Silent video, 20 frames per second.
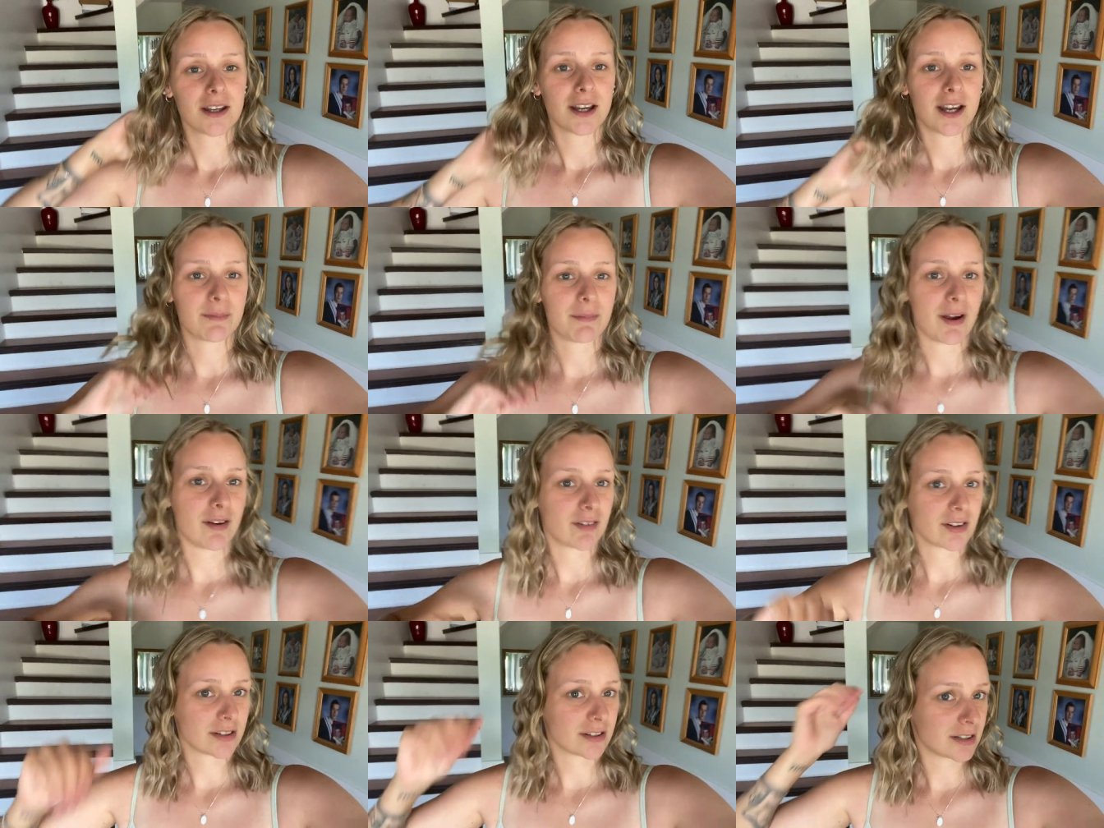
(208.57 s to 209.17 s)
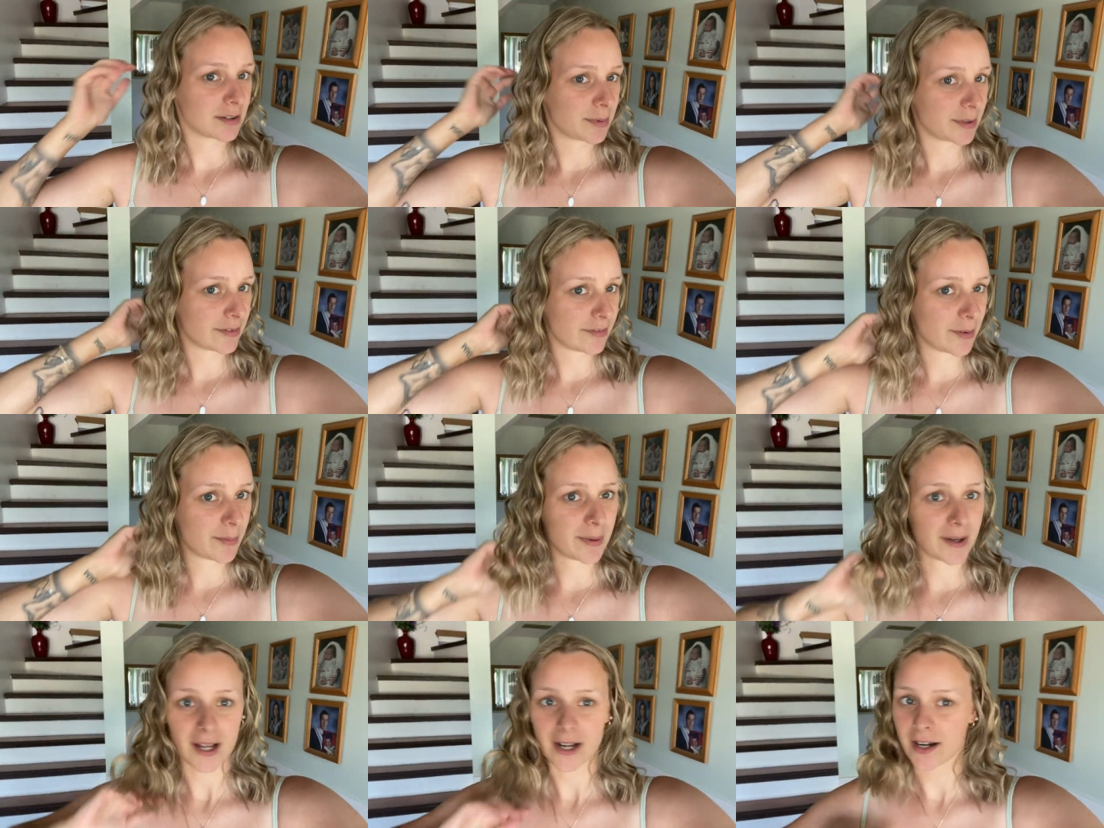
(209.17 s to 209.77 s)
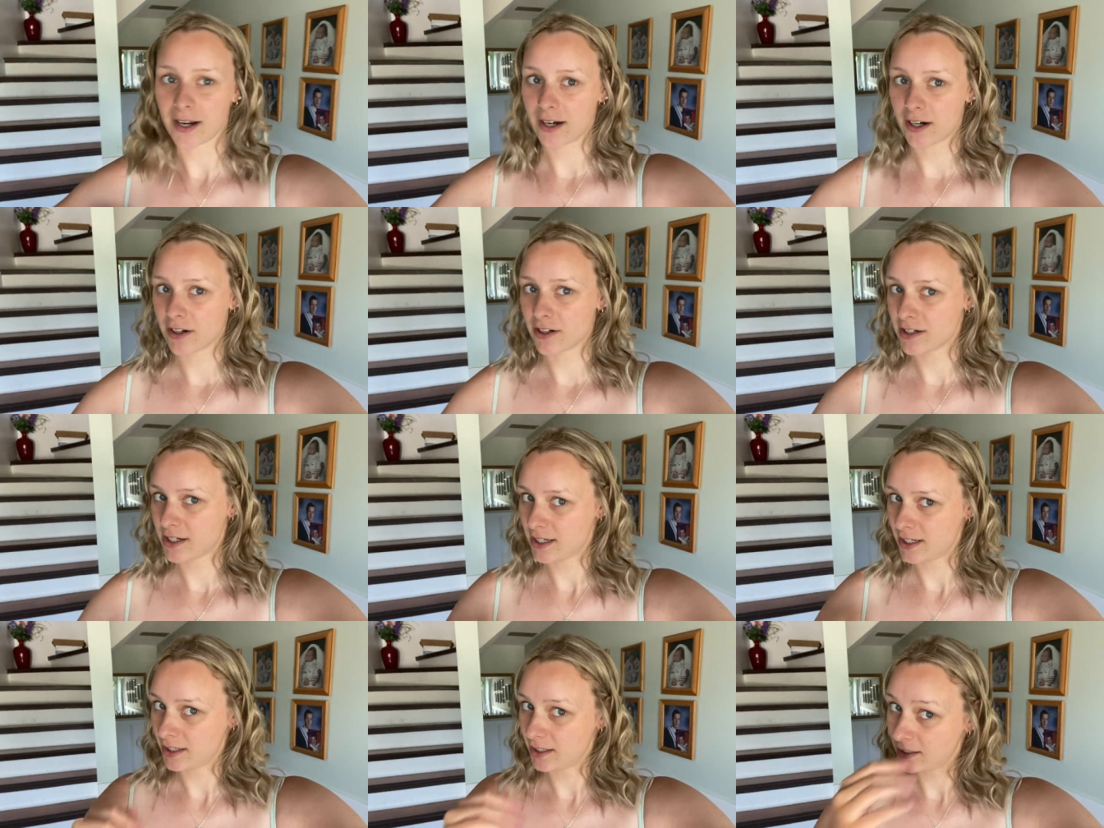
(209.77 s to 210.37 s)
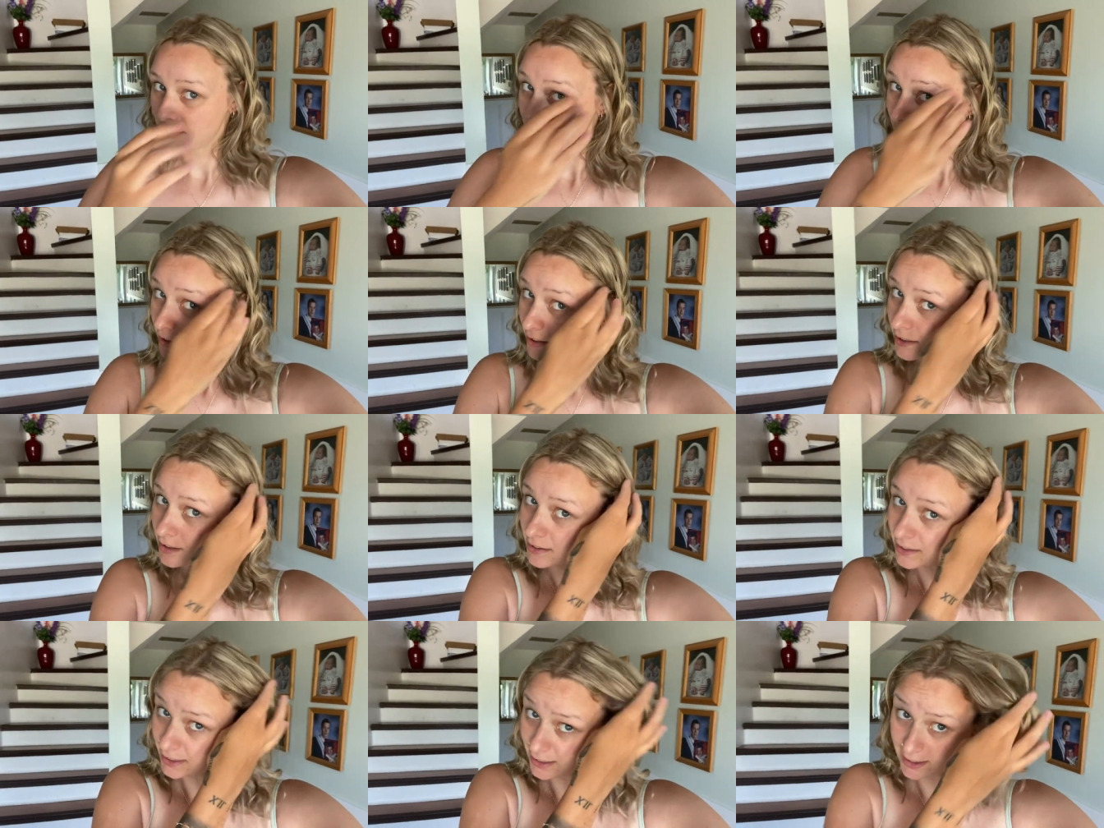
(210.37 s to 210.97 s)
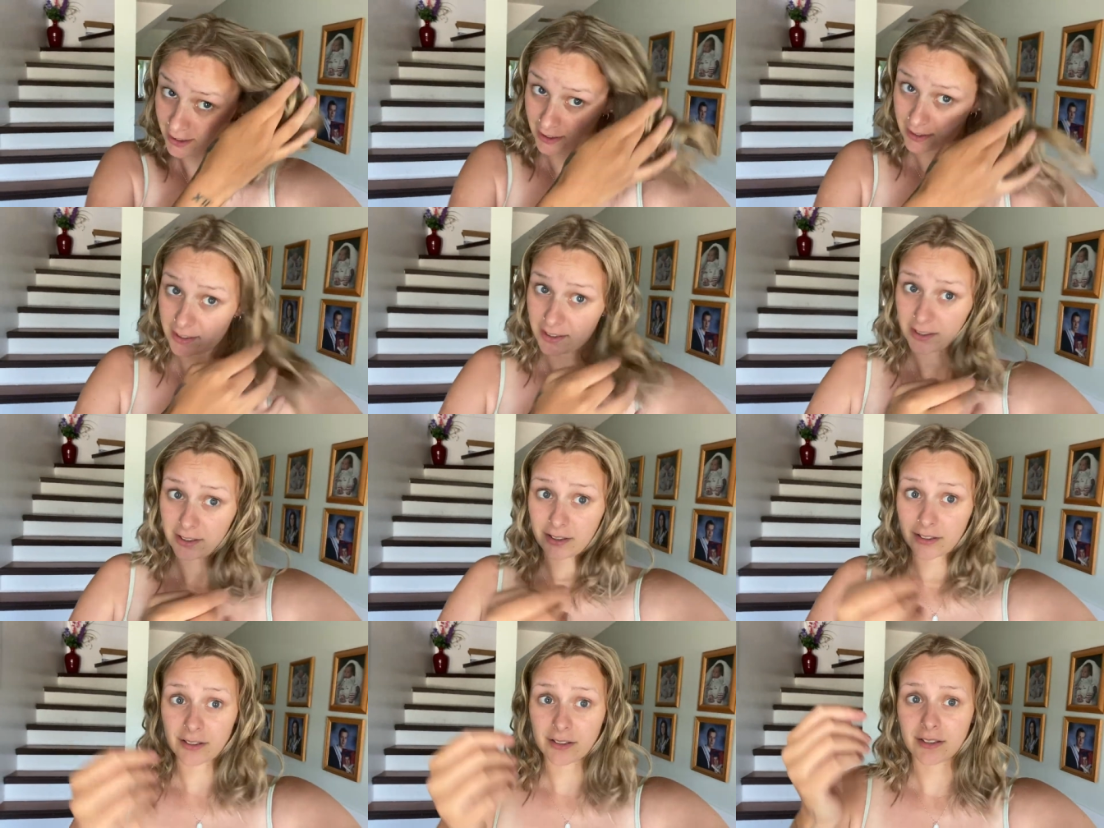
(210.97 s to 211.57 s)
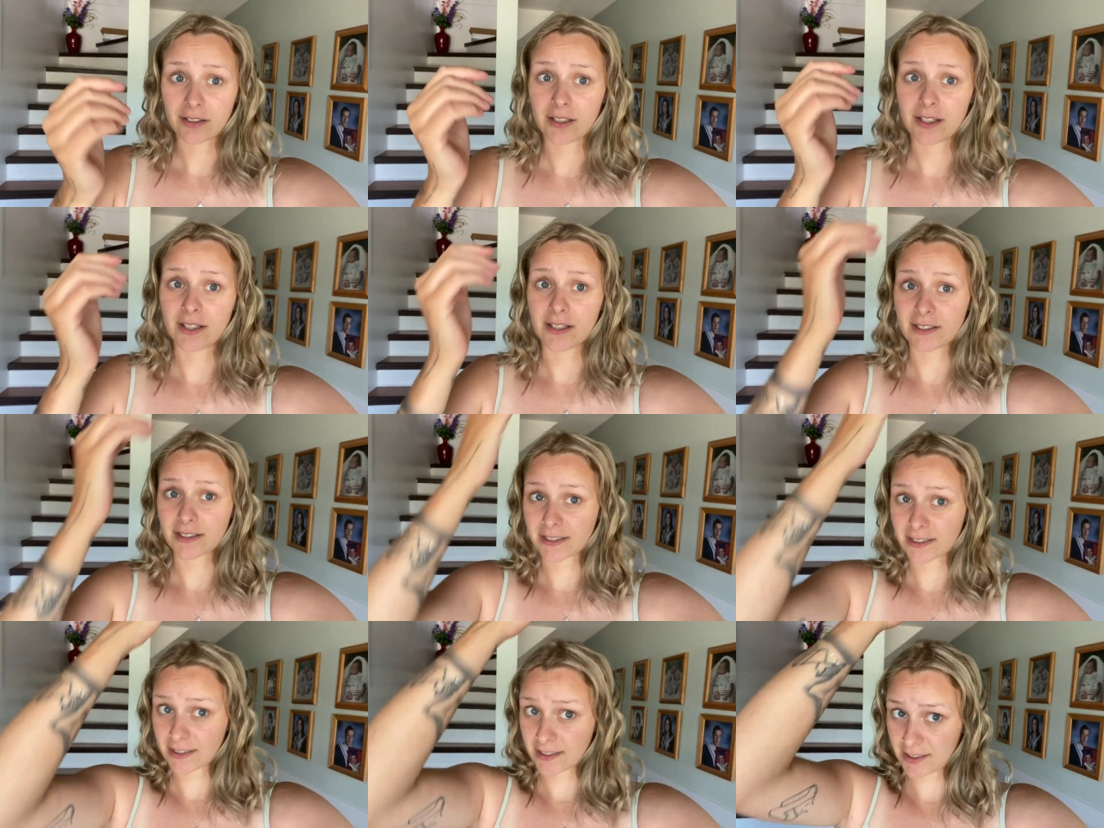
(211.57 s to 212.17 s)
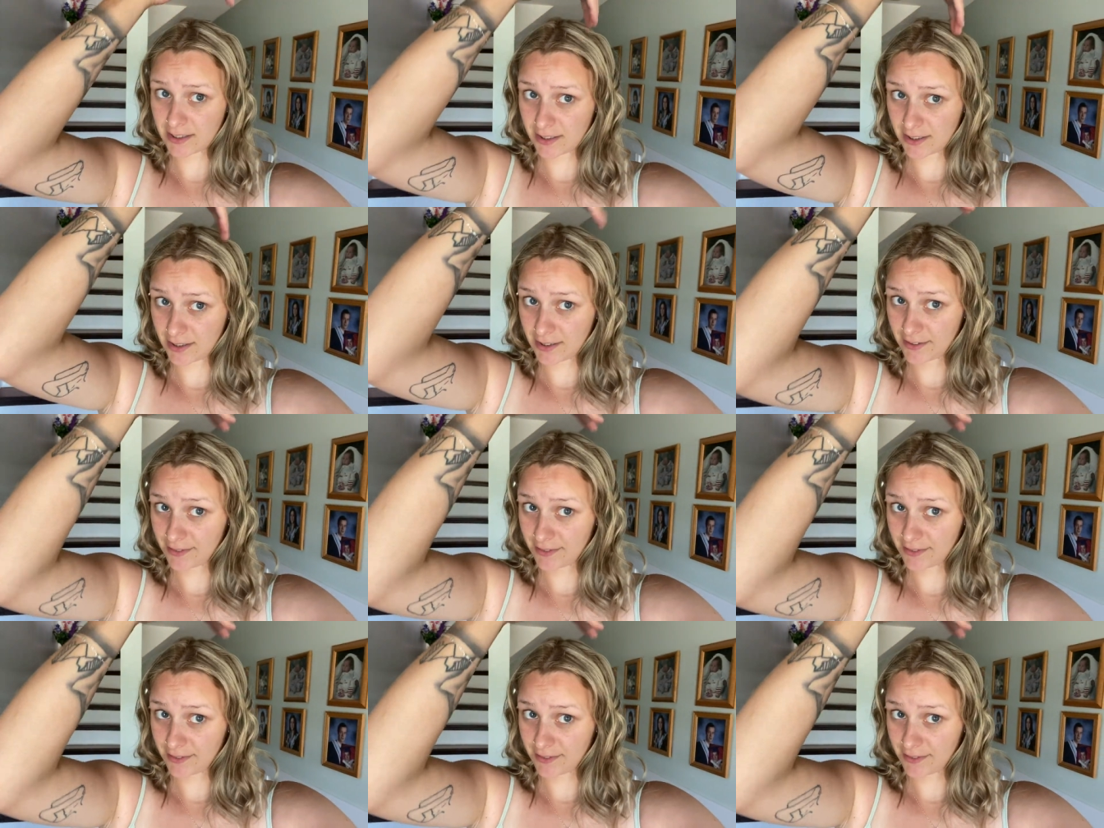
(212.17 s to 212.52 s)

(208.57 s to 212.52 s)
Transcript: I'm having a little bit of a bad hair day. Like it's